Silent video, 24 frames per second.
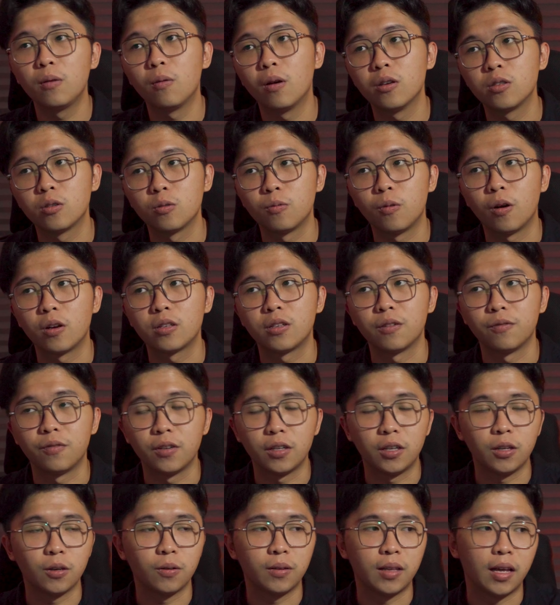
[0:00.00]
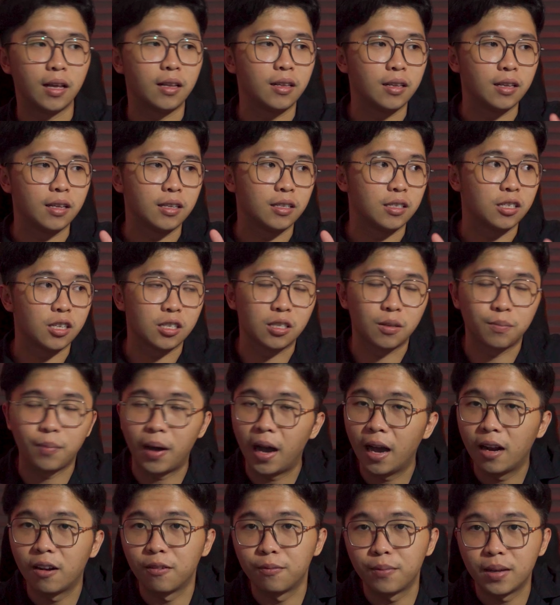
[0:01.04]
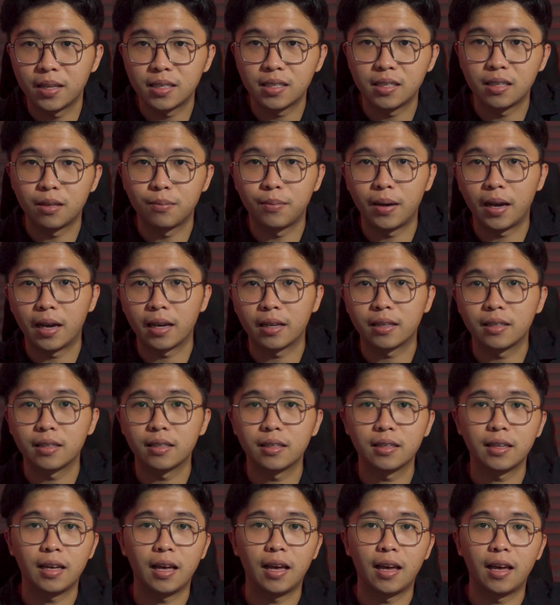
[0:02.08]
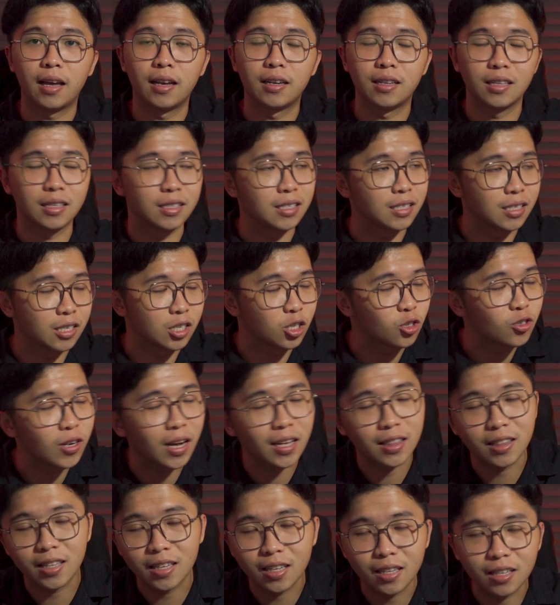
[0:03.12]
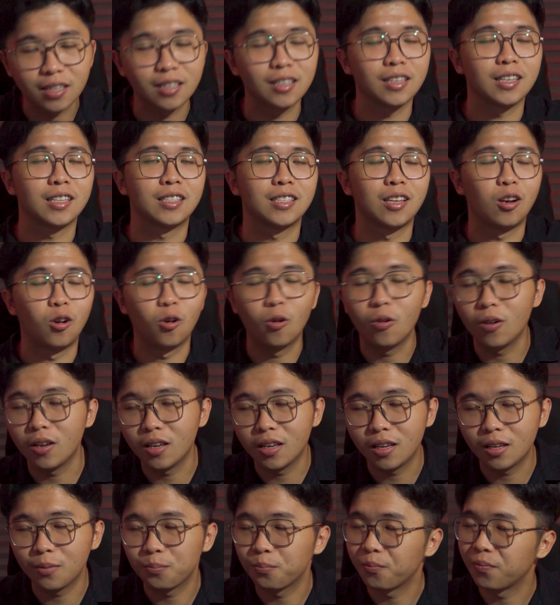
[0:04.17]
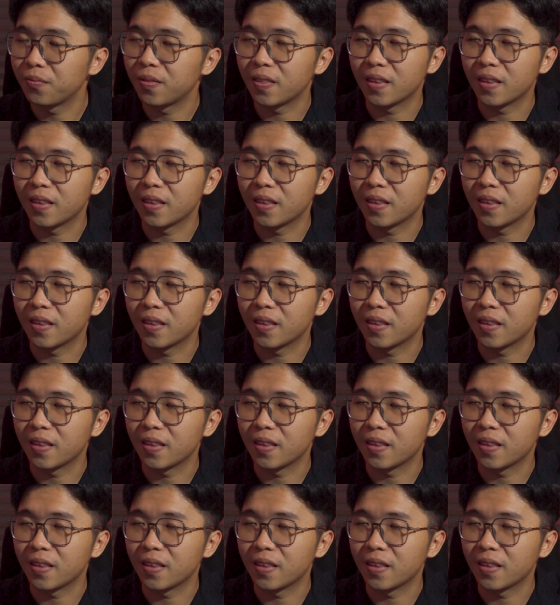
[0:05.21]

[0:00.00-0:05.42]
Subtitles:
wants to watch a video then it's just a pile of mess in the back and it's distracting, it's annoying,